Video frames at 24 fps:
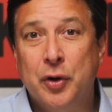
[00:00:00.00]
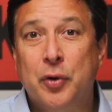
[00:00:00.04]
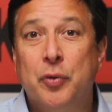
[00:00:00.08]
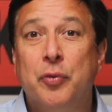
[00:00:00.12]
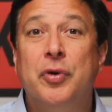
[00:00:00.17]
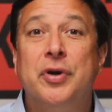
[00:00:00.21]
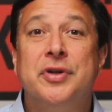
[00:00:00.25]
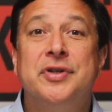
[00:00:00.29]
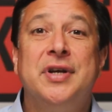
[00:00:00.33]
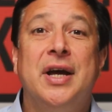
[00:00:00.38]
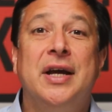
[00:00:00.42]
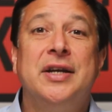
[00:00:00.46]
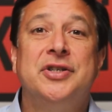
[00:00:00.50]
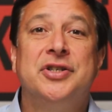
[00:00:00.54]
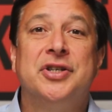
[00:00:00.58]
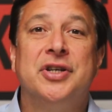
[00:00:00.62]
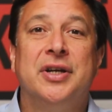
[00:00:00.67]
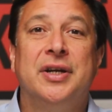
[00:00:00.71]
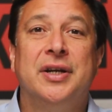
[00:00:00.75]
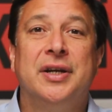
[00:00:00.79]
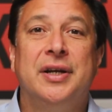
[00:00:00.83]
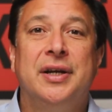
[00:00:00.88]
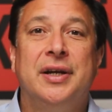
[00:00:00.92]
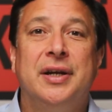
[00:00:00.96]

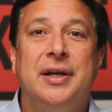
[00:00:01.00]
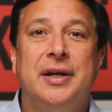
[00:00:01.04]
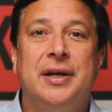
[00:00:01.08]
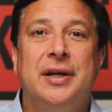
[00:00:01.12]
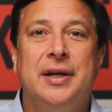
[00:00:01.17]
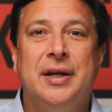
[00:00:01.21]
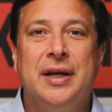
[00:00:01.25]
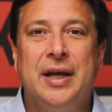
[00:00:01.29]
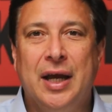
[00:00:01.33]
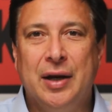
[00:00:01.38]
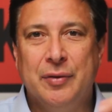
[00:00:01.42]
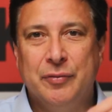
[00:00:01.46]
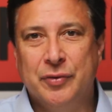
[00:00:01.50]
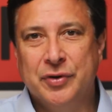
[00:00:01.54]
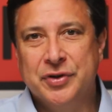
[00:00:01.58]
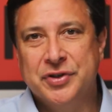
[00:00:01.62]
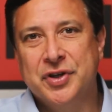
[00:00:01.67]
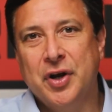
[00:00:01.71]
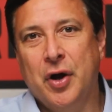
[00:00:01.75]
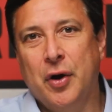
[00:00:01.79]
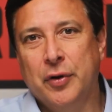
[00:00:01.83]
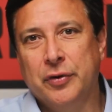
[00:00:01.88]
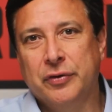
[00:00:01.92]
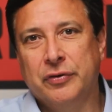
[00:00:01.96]
retention, and
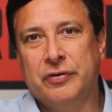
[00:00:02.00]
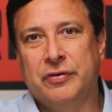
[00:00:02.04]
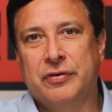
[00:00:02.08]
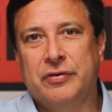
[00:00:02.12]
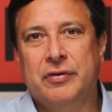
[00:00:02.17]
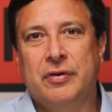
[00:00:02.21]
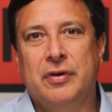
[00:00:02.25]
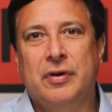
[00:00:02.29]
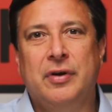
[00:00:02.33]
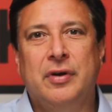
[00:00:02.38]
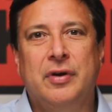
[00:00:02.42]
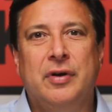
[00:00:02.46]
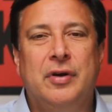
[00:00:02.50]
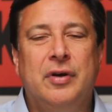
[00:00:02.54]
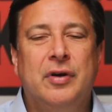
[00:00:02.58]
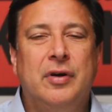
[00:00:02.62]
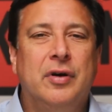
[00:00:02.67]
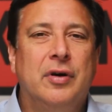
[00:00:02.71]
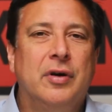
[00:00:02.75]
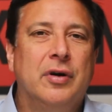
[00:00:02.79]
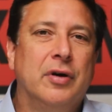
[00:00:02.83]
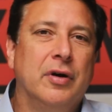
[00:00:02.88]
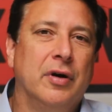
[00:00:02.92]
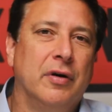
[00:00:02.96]
results
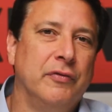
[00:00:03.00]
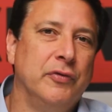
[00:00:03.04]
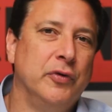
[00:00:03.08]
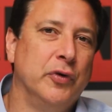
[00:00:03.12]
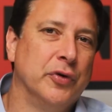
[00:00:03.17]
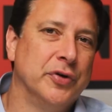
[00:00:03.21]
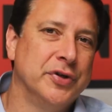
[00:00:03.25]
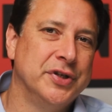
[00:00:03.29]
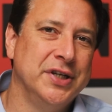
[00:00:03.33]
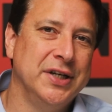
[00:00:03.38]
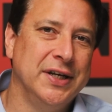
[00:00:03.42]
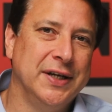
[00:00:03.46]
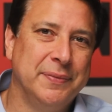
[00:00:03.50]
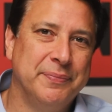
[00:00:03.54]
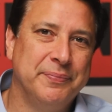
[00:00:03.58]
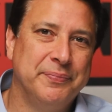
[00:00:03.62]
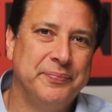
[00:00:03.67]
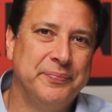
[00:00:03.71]
of your team.